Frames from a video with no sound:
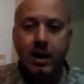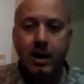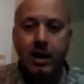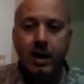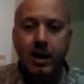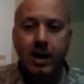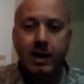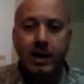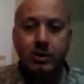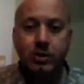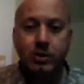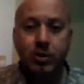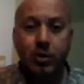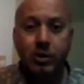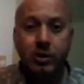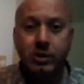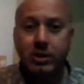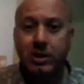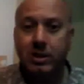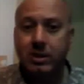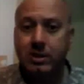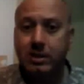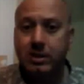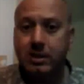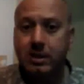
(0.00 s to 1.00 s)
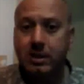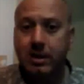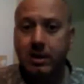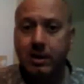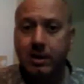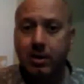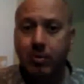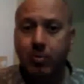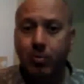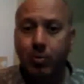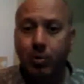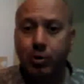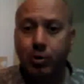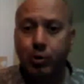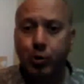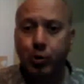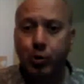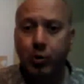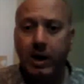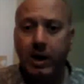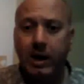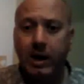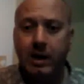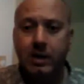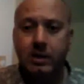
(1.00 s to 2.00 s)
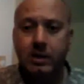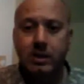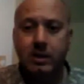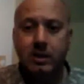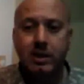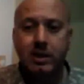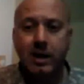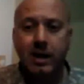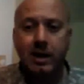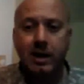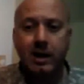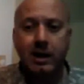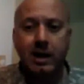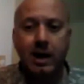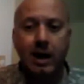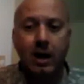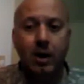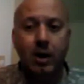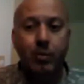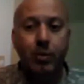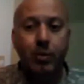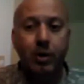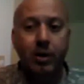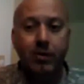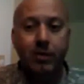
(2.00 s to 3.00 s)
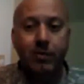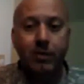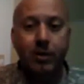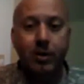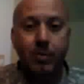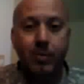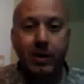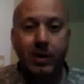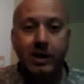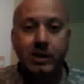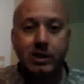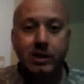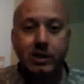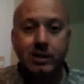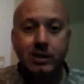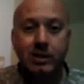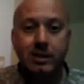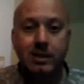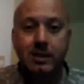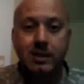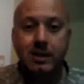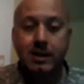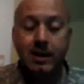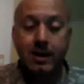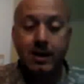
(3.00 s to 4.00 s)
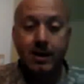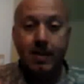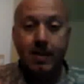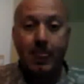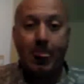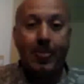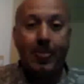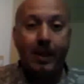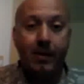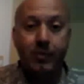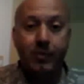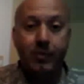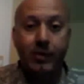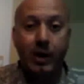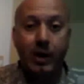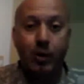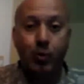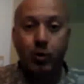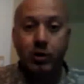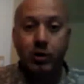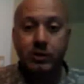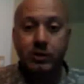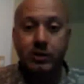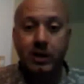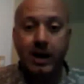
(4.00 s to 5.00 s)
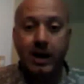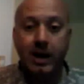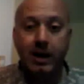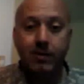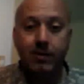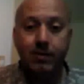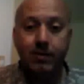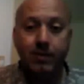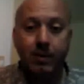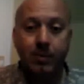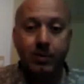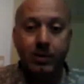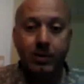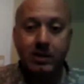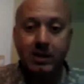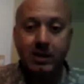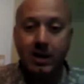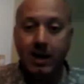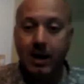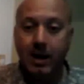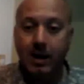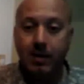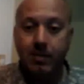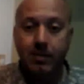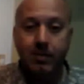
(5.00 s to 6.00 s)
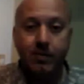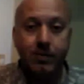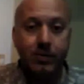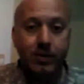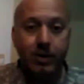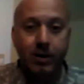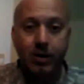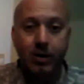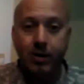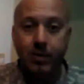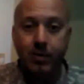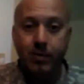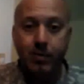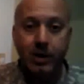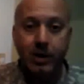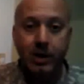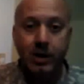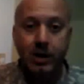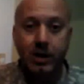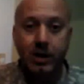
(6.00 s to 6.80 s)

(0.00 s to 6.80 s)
As nurses, we're trained to take accountability for the patients that were assigned from the time they're admitted